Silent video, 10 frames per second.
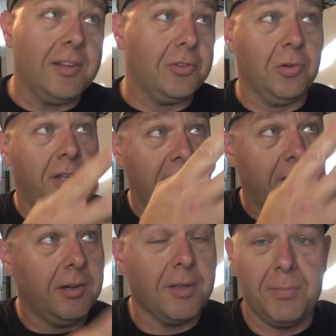controlling
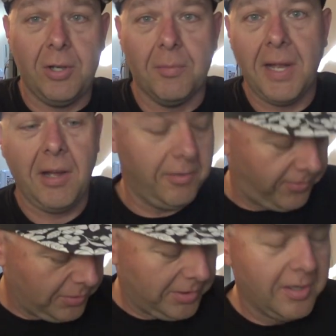your computer
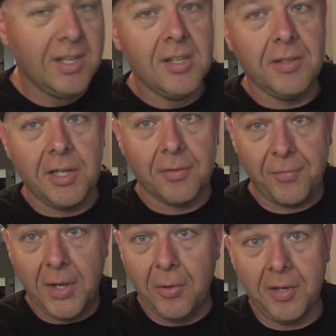mouse or your
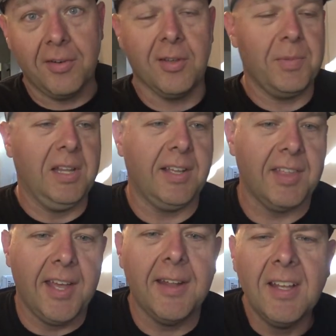phone or something like
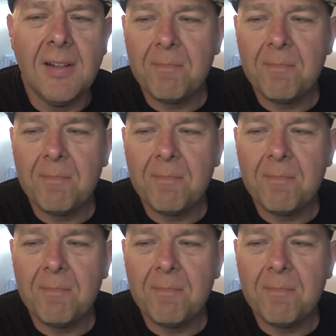that.